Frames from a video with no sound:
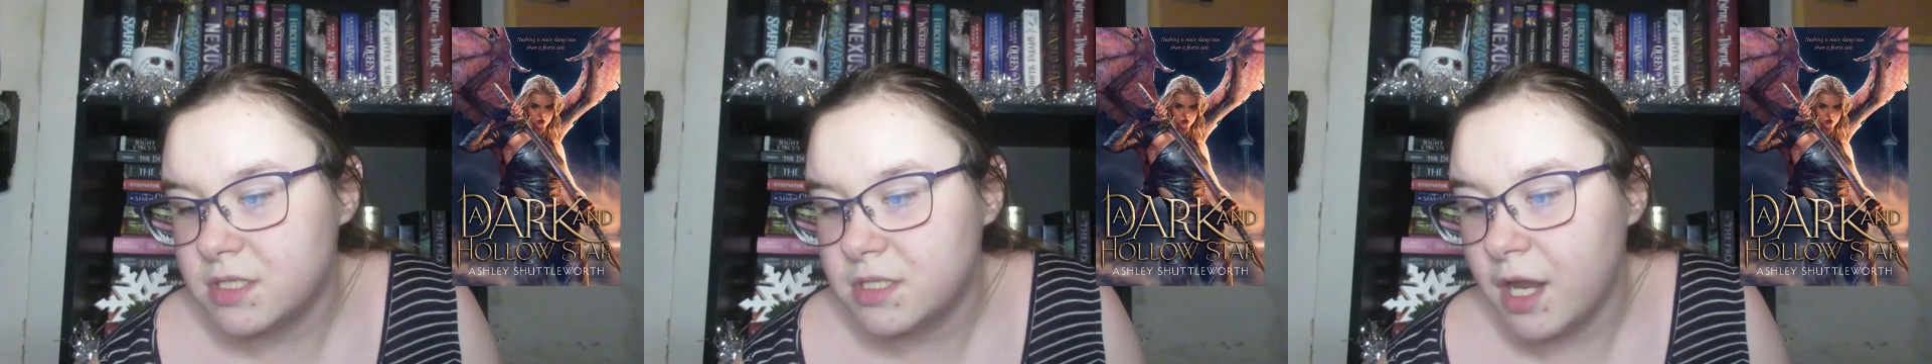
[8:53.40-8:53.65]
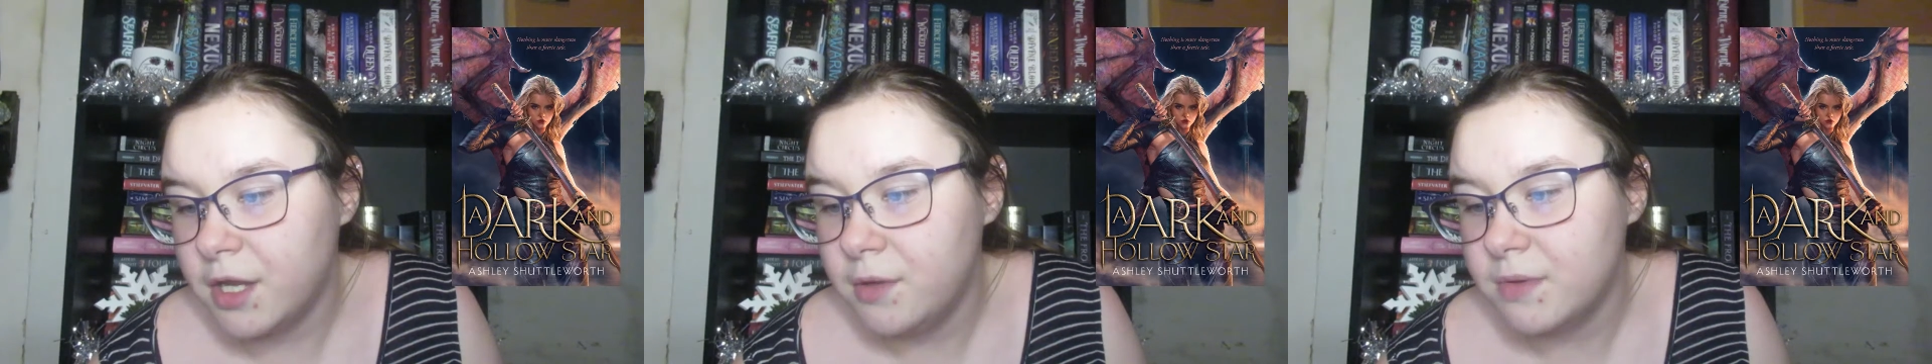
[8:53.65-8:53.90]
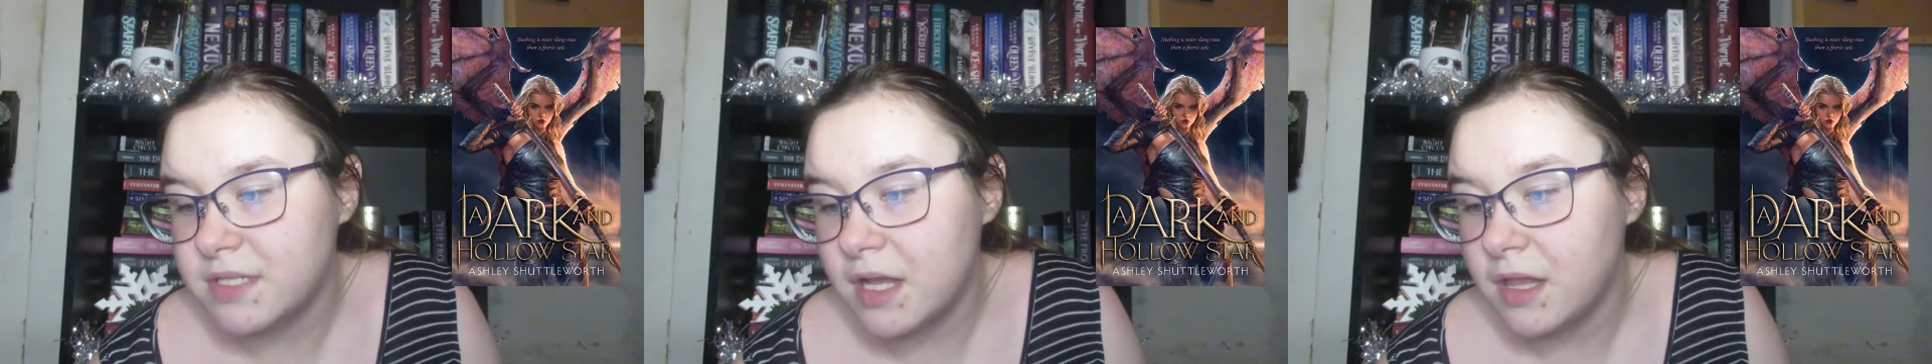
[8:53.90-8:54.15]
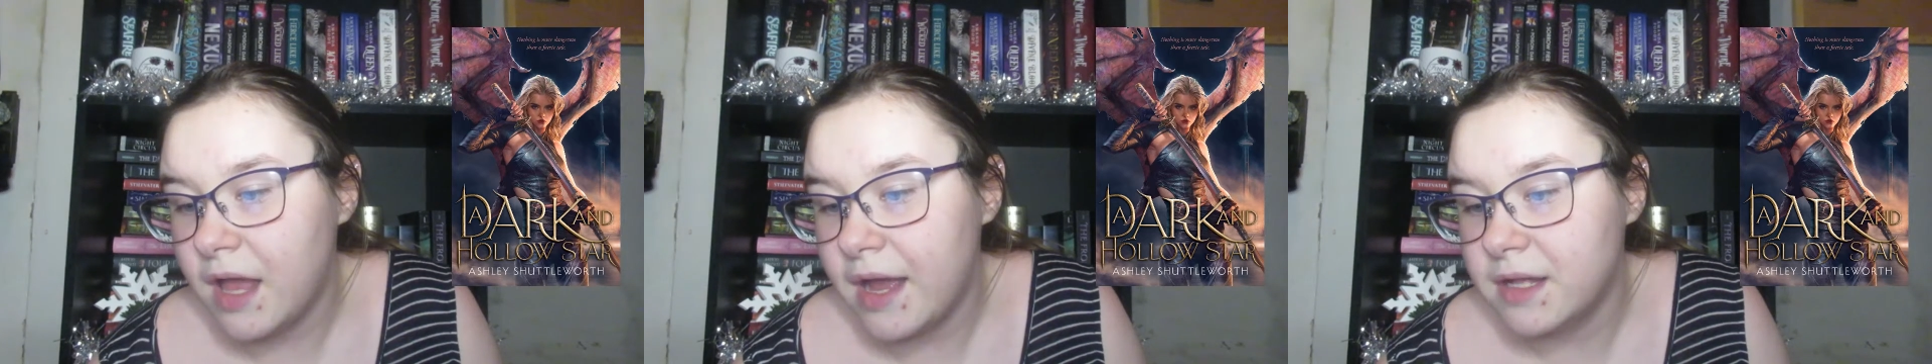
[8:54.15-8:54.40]
tenuous
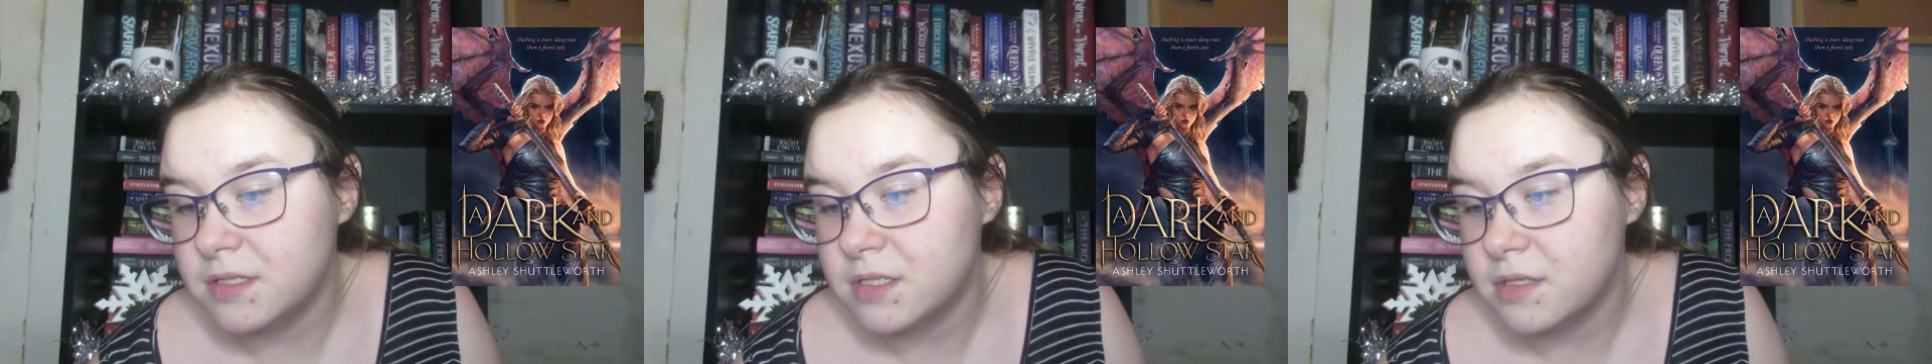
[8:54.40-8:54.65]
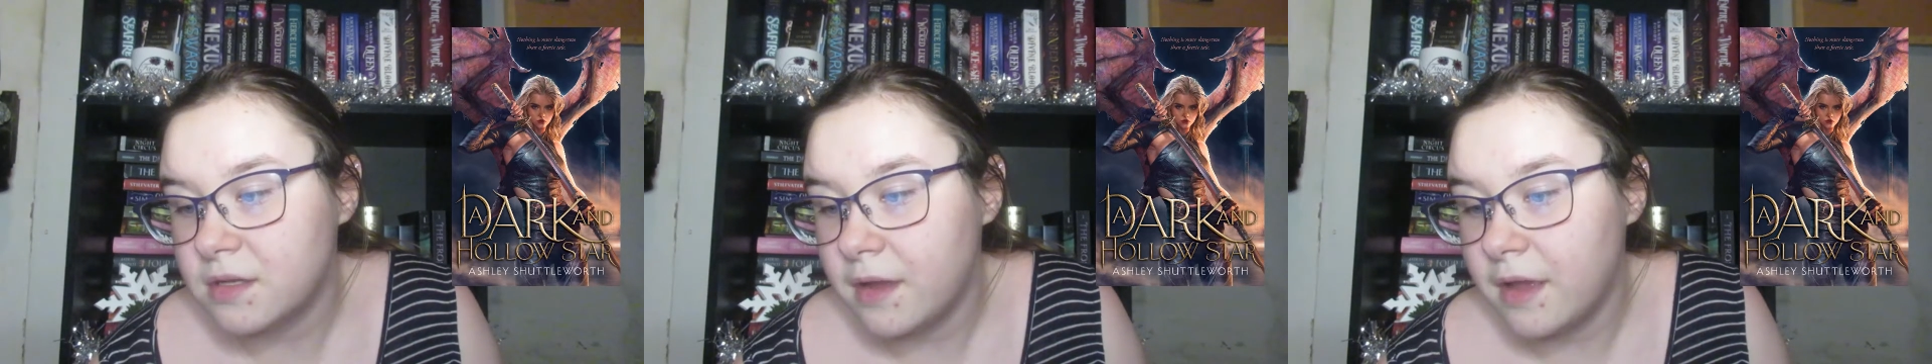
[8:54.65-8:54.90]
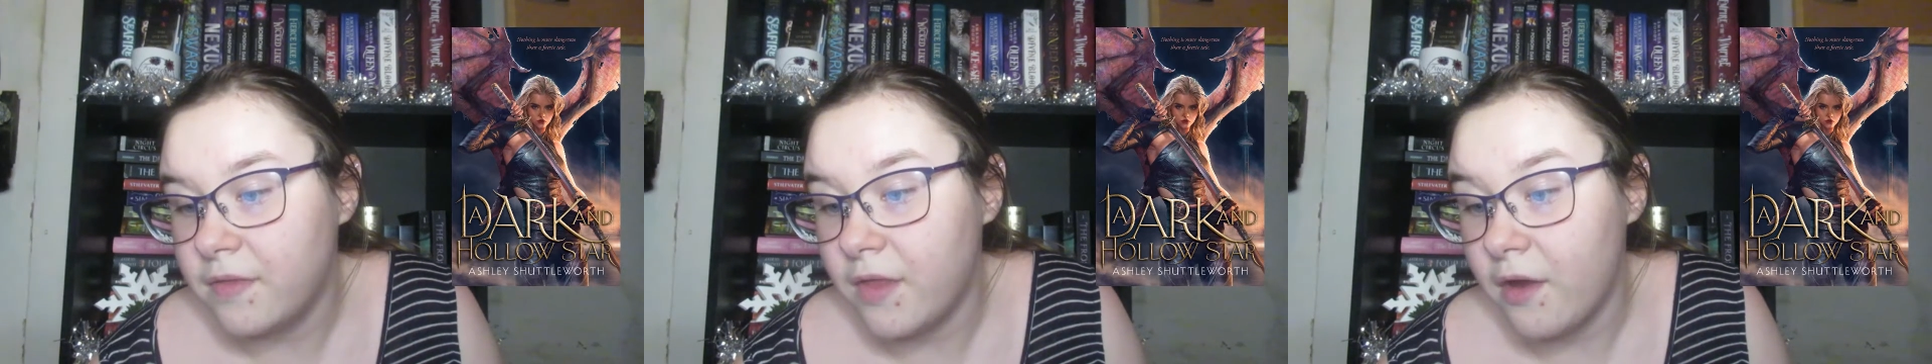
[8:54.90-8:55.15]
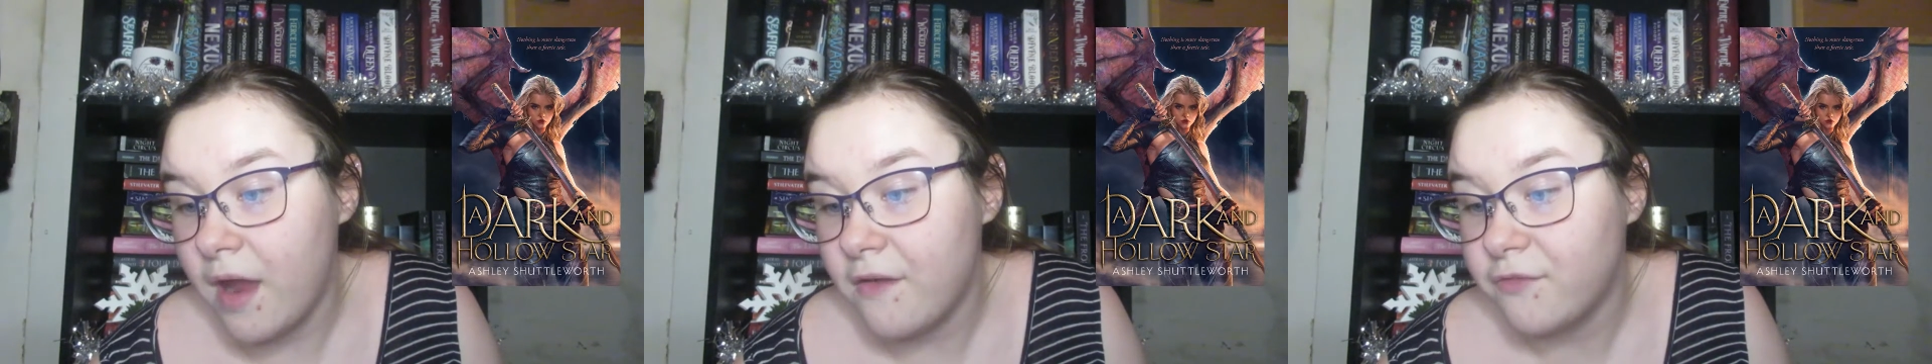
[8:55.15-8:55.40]
alliance in
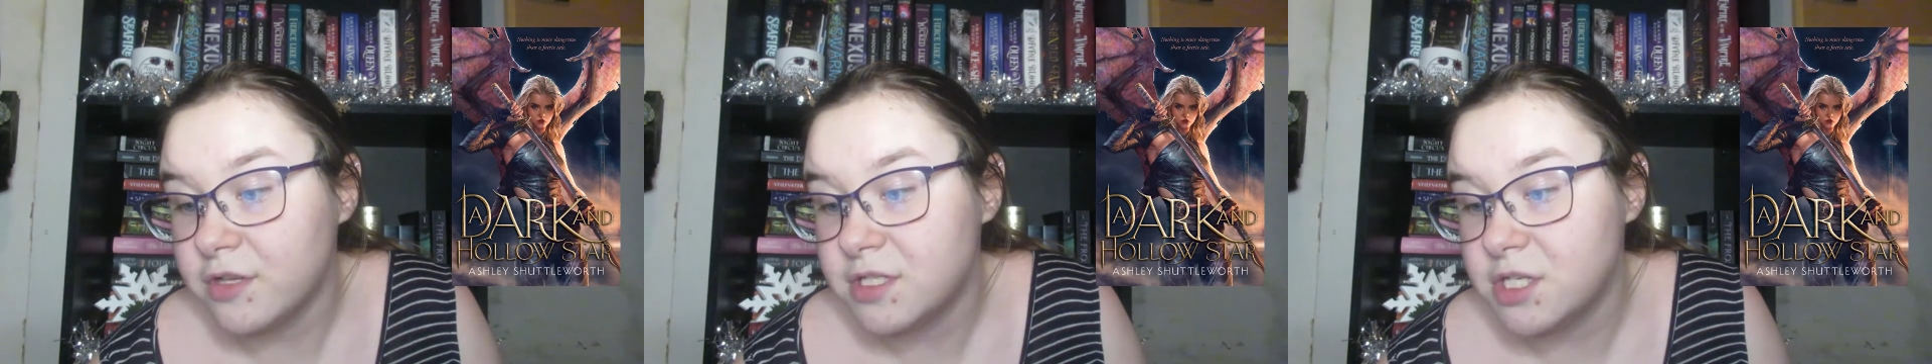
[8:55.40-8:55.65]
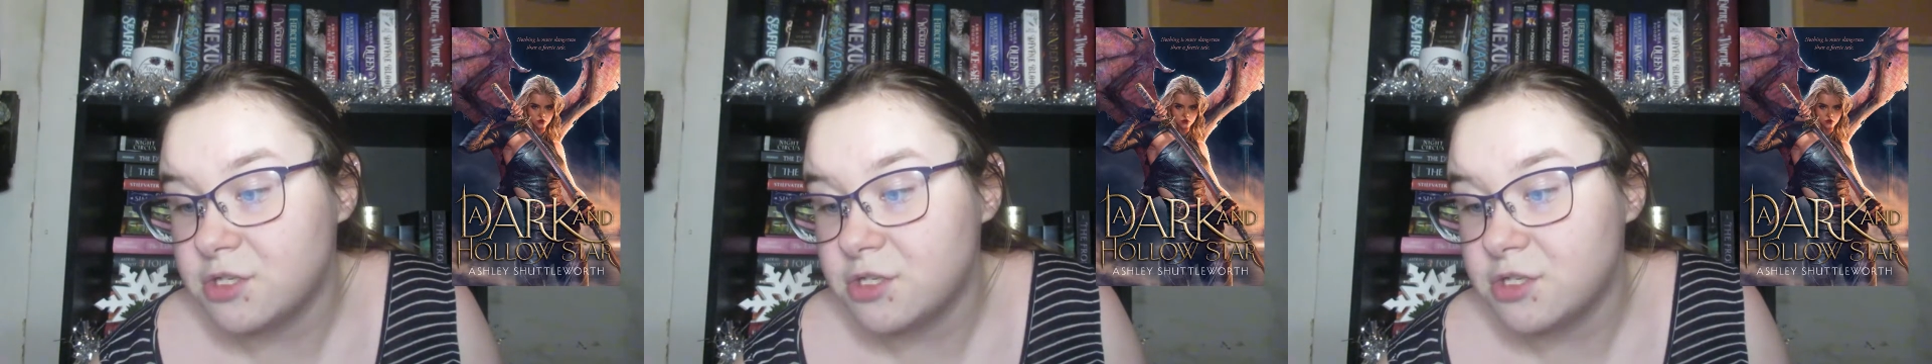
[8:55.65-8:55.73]
their efforts